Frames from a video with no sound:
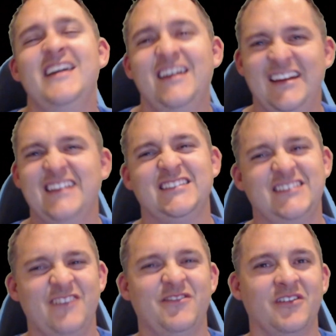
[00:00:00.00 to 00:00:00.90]
it's a
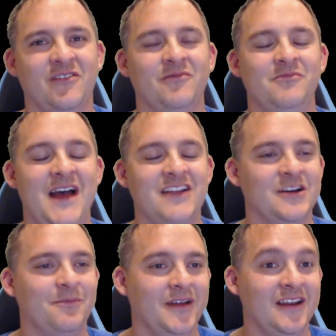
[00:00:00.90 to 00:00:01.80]
tougher
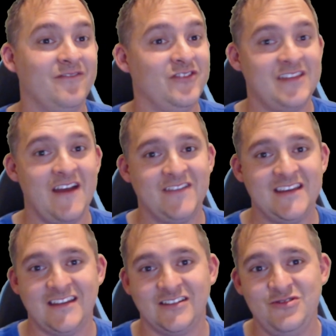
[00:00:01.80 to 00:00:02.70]
matchup, but if you have
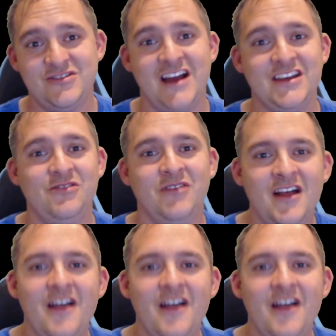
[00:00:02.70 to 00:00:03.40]
things that two-shot you,